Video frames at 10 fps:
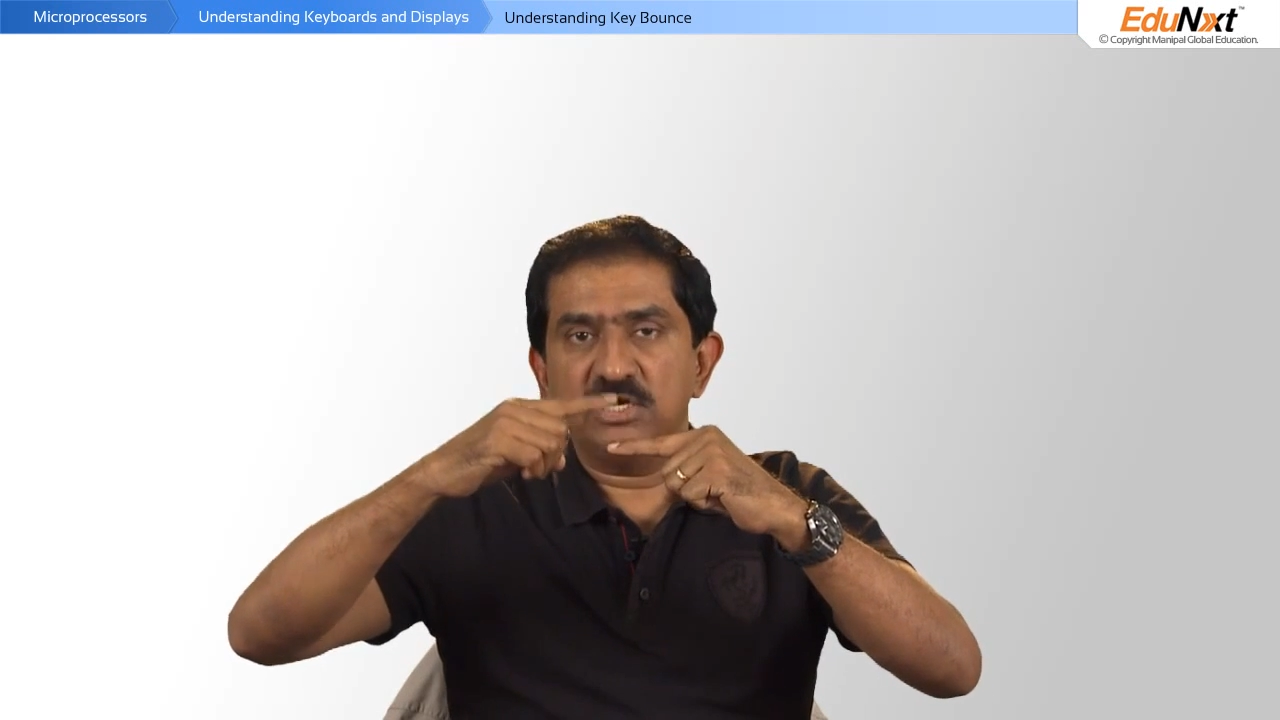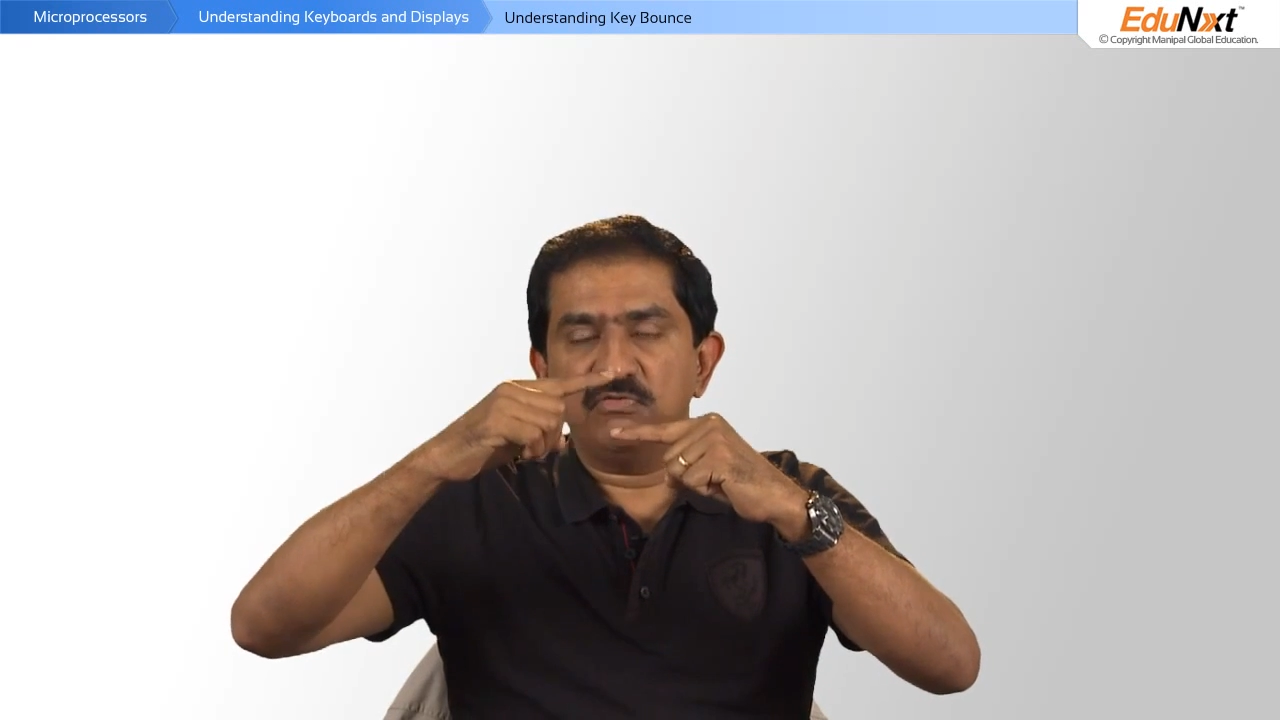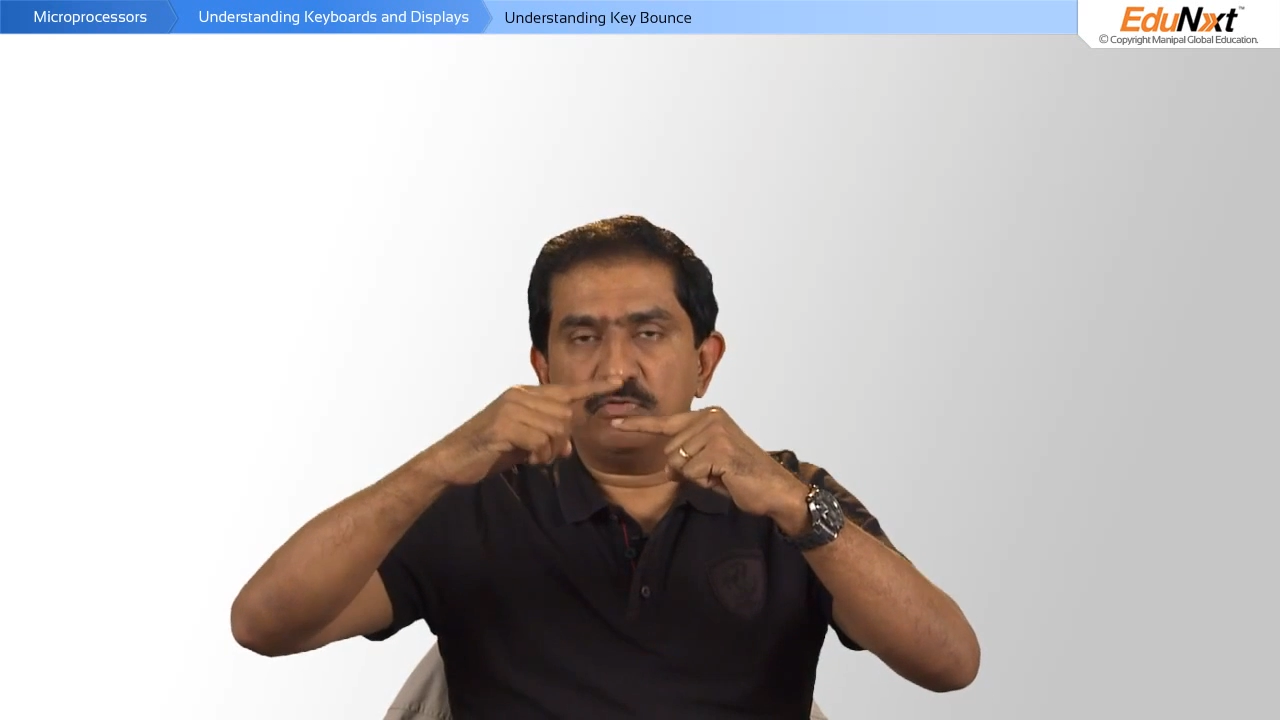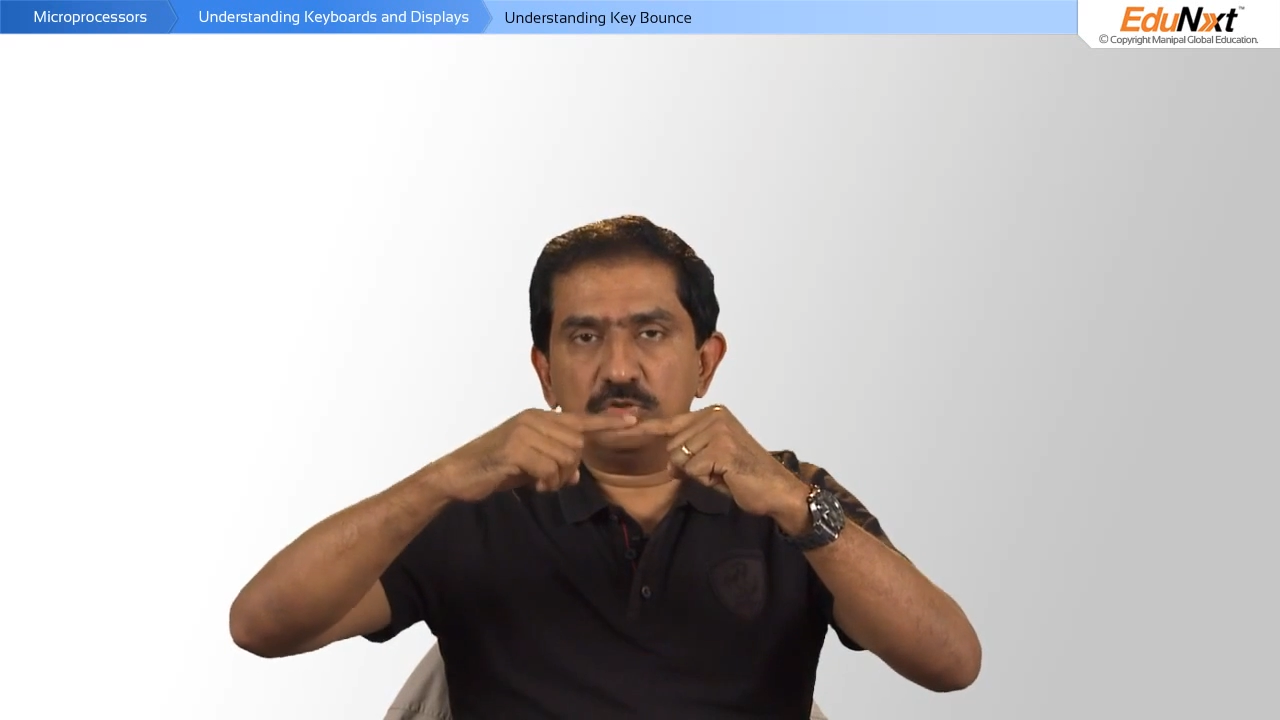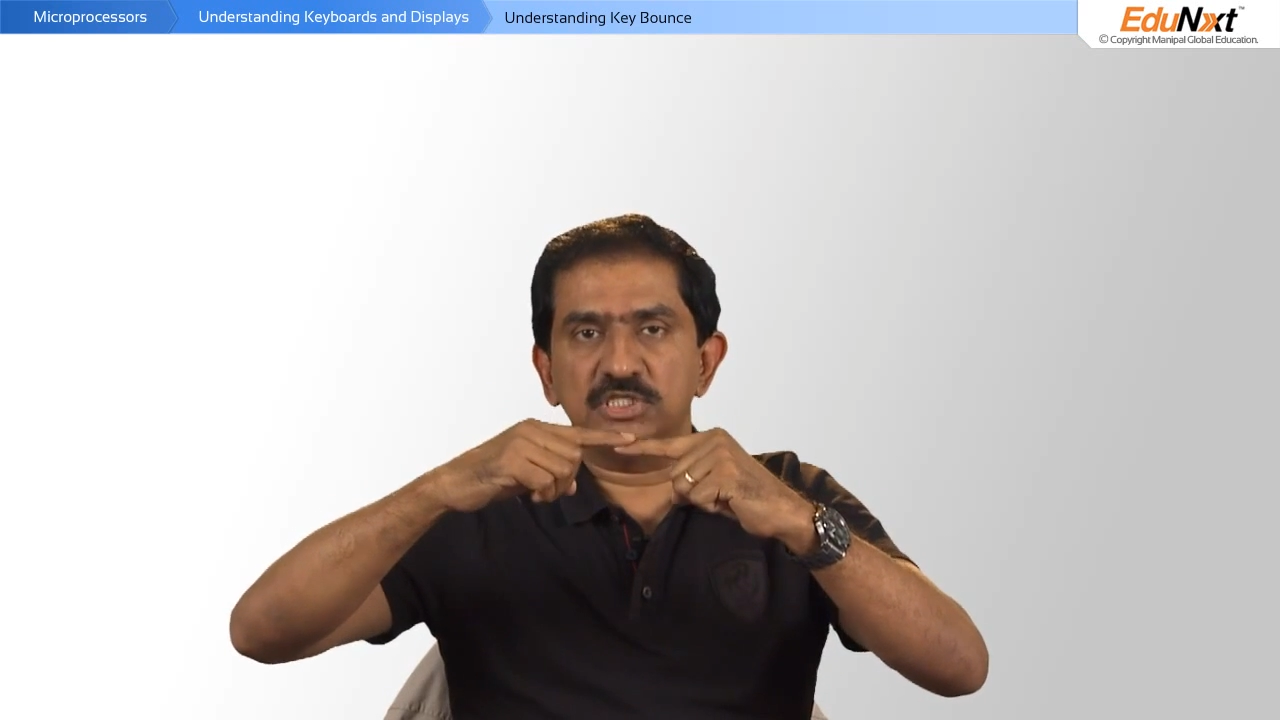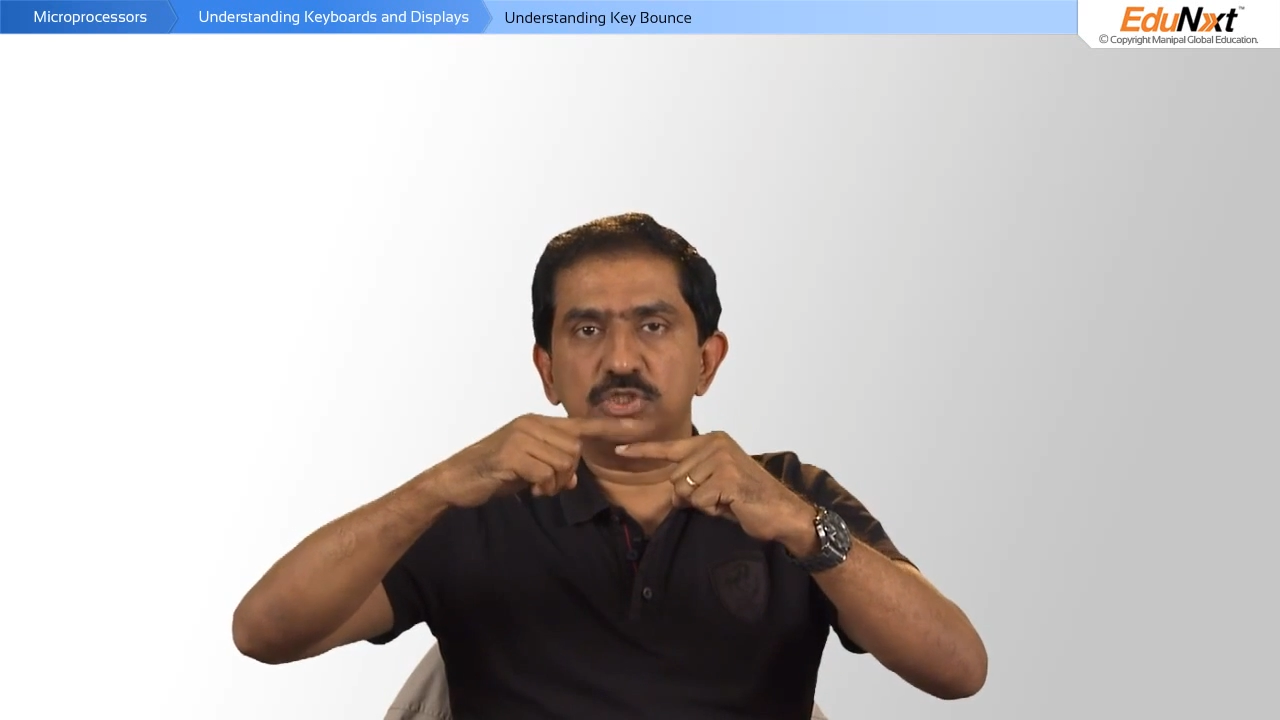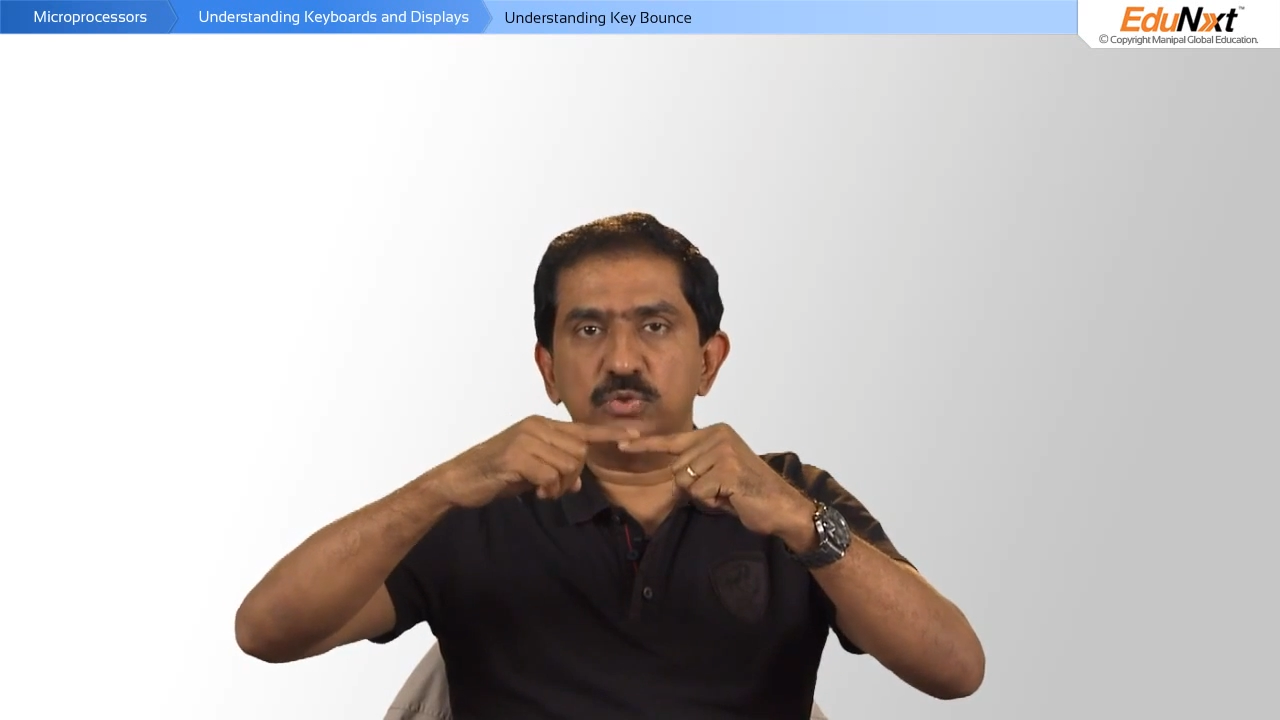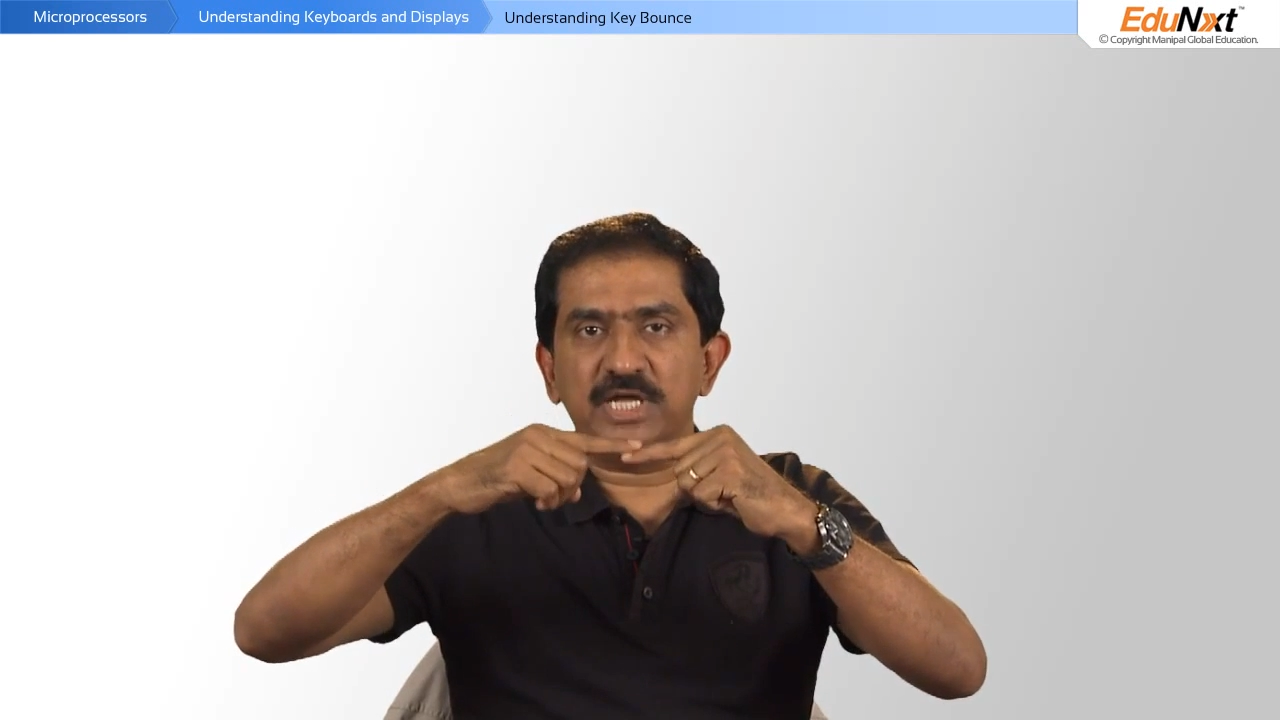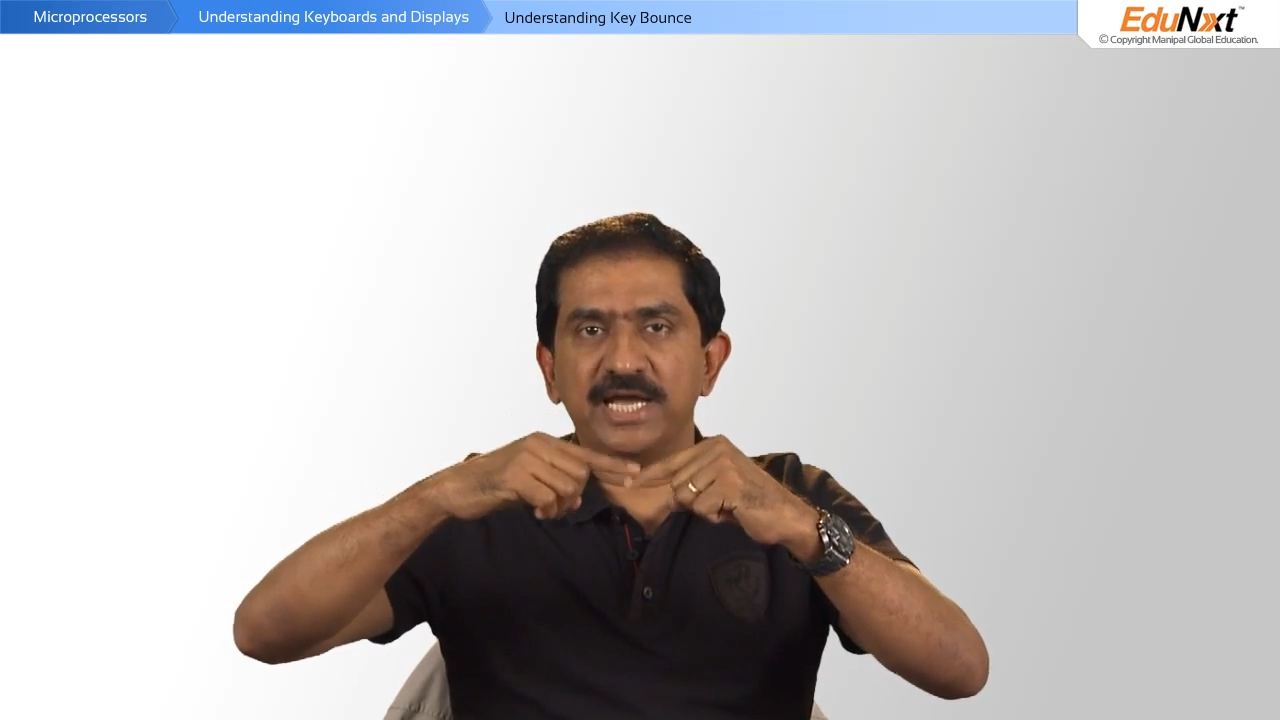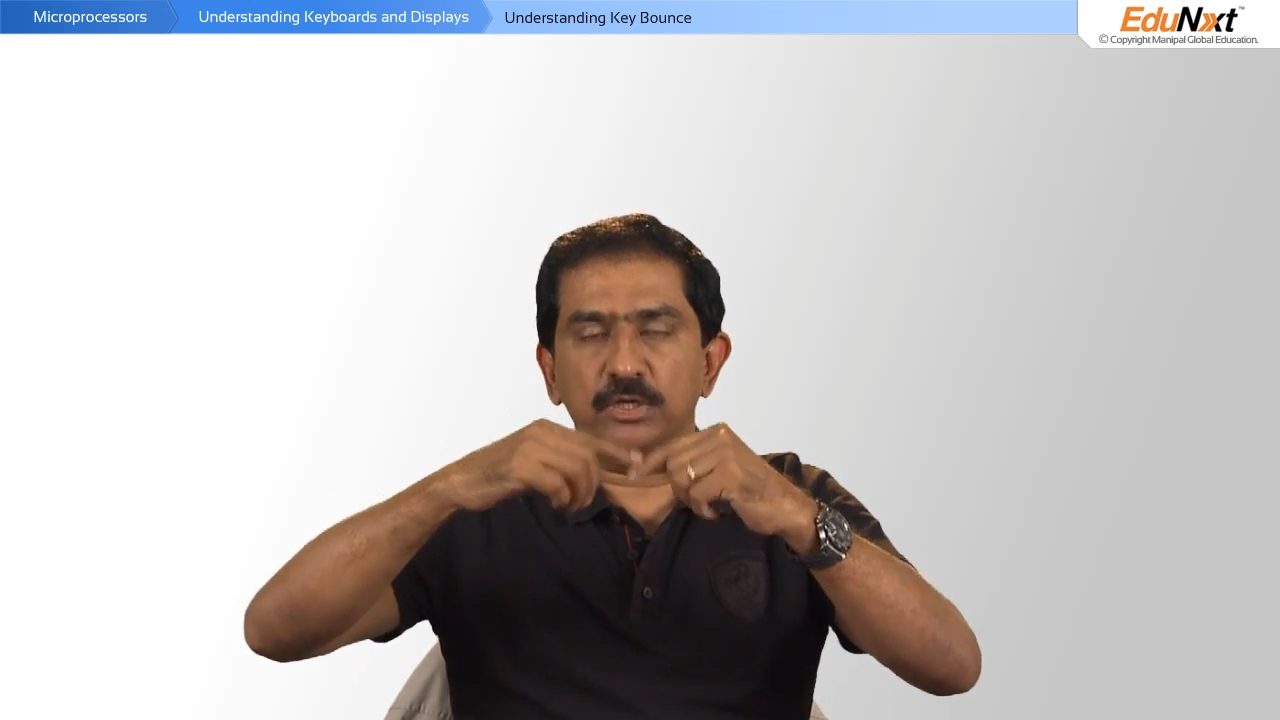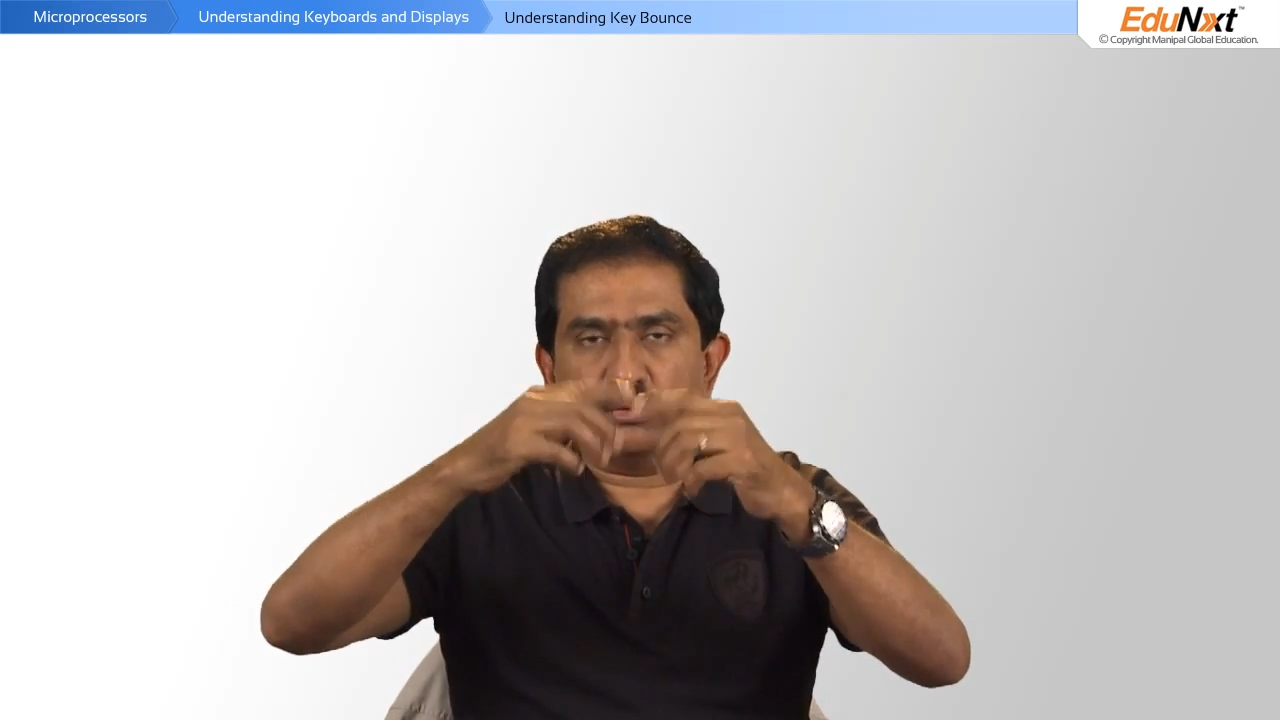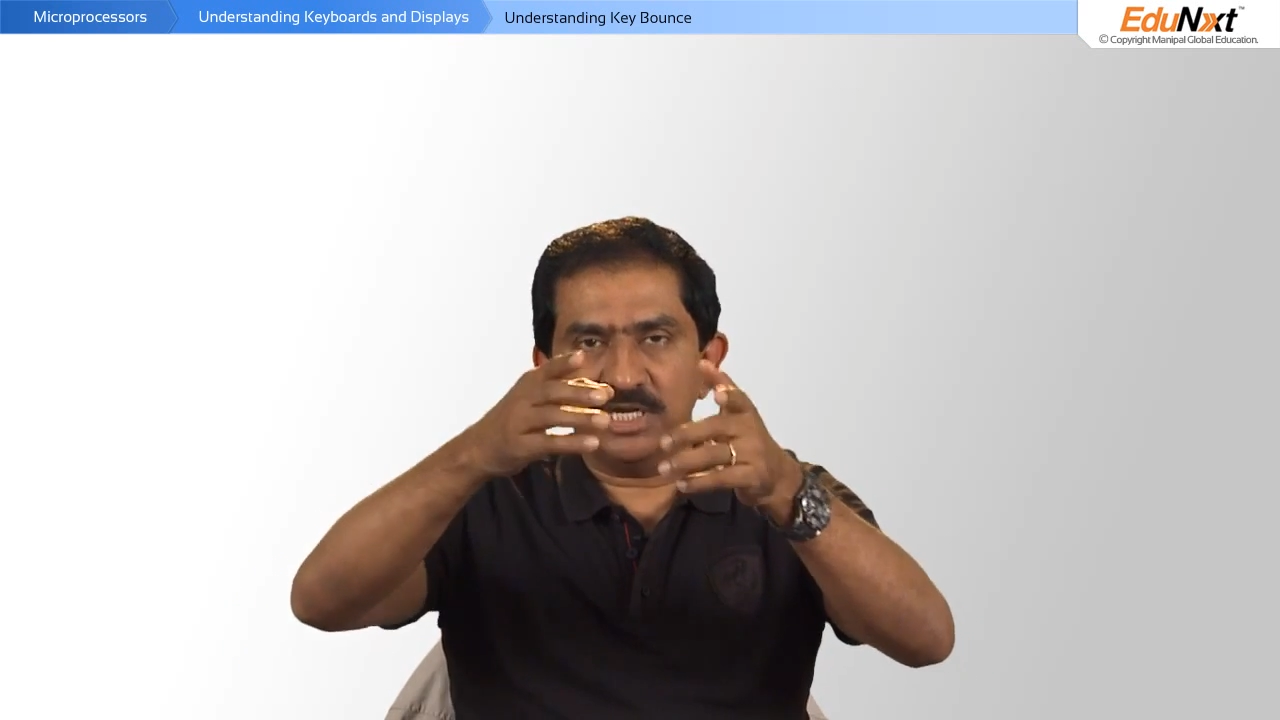for this to die down.